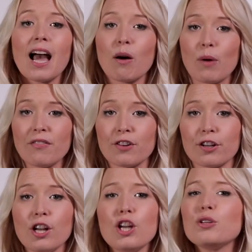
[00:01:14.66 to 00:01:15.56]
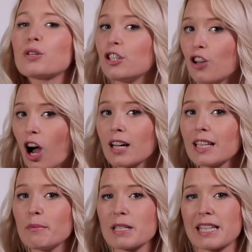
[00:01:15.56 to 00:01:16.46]
However, you cannot
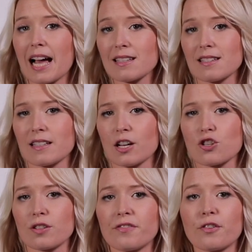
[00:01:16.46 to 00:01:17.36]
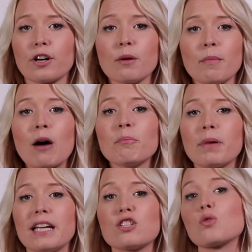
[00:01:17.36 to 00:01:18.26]
claim a tax deduction for an amount
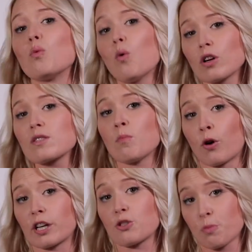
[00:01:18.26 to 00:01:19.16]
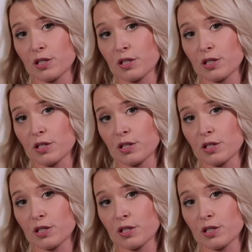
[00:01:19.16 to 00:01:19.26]
paid towards mortgage